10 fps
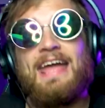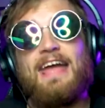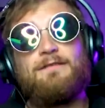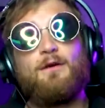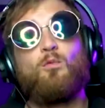
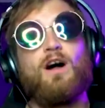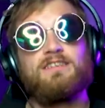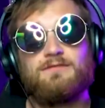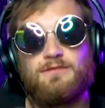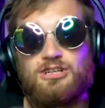If it
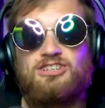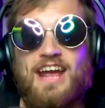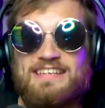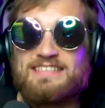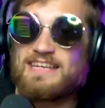wasn't for
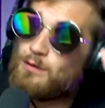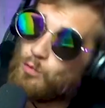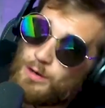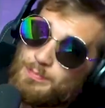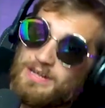Jay-Z,
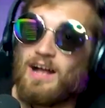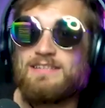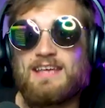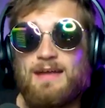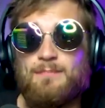would
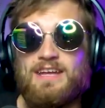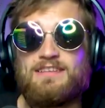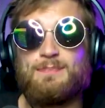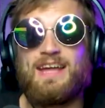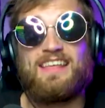Beyonce be
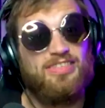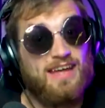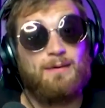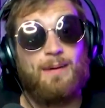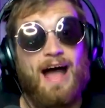as big?
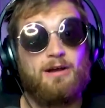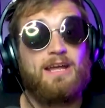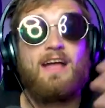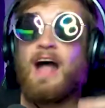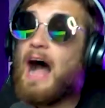Think about
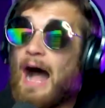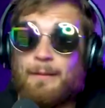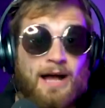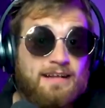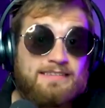it.
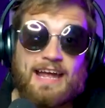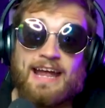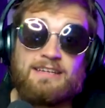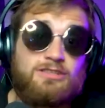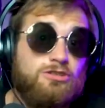I'm not
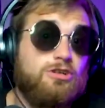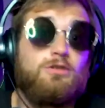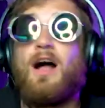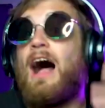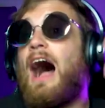saying it's
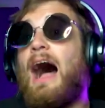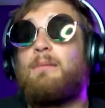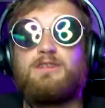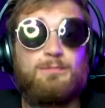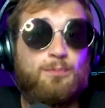true.
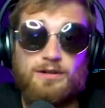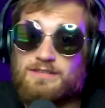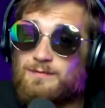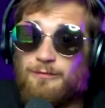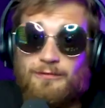I'm just putting
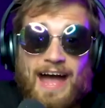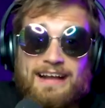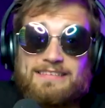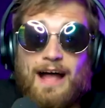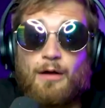some
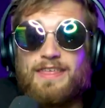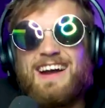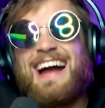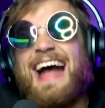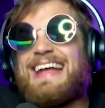facts out
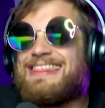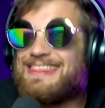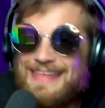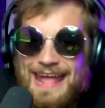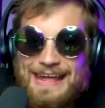there. I
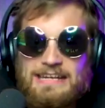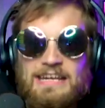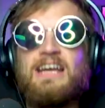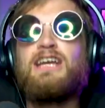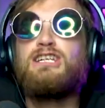
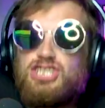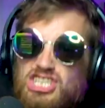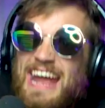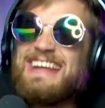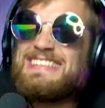think
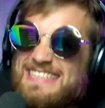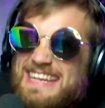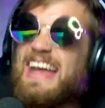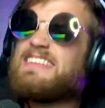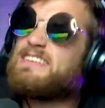
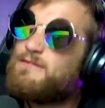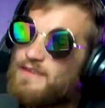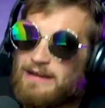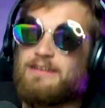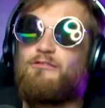Jay-Z has a
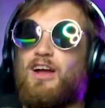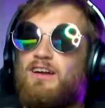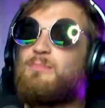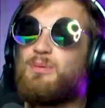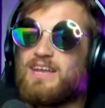very,
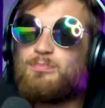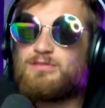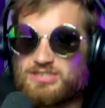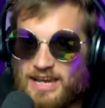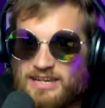very big
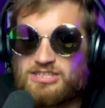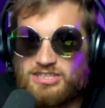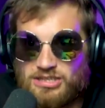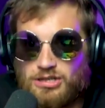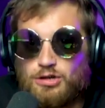percentage
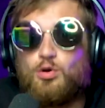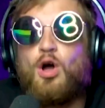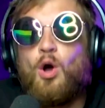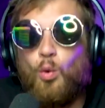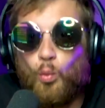to do
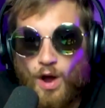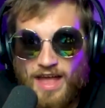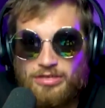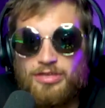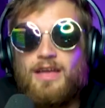
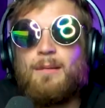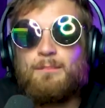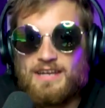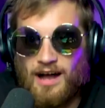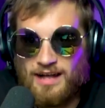with
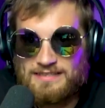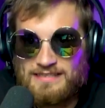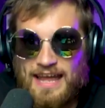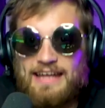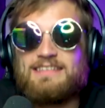
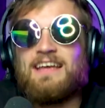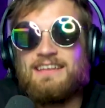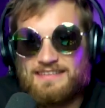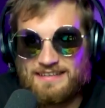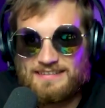Beyonce's
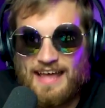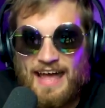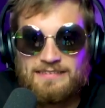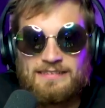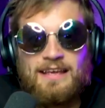
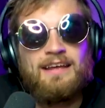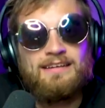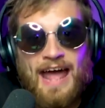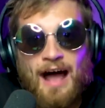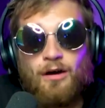success.
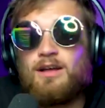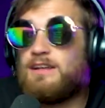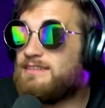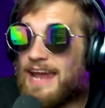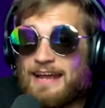Now,
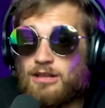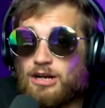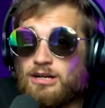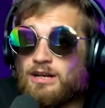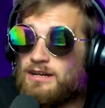
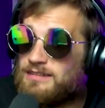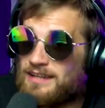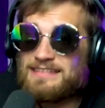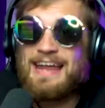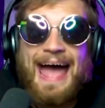Taylor
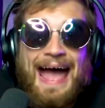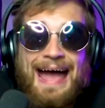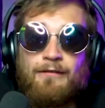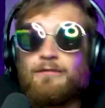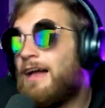doesn't
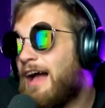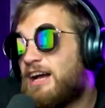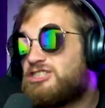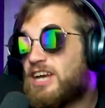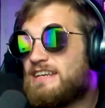have
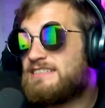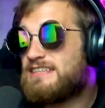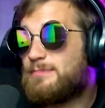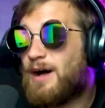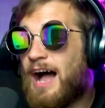a
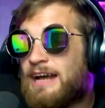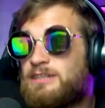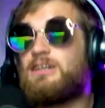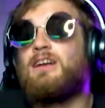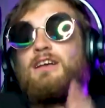Jay-Z behind
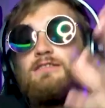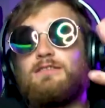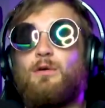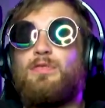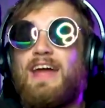her,
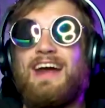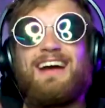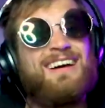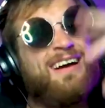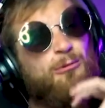so
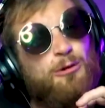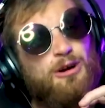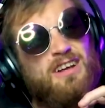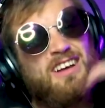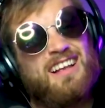there
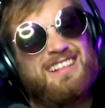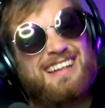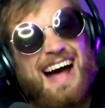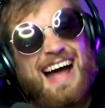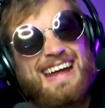would
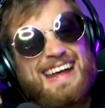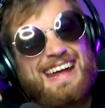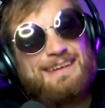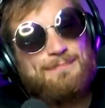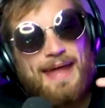lie
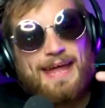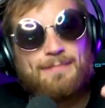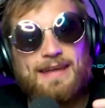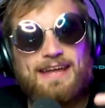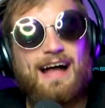in
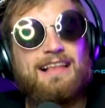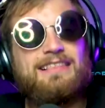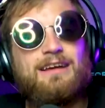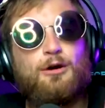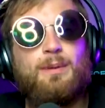maybe a
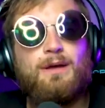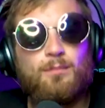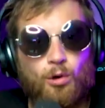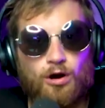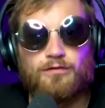little bit
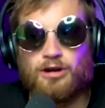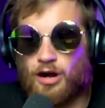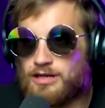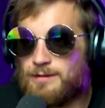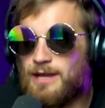more of an
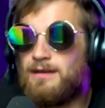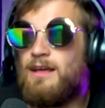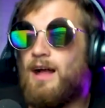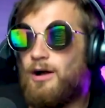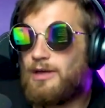argument,
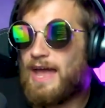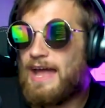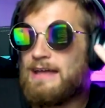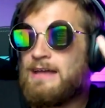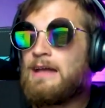
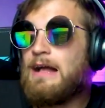okay?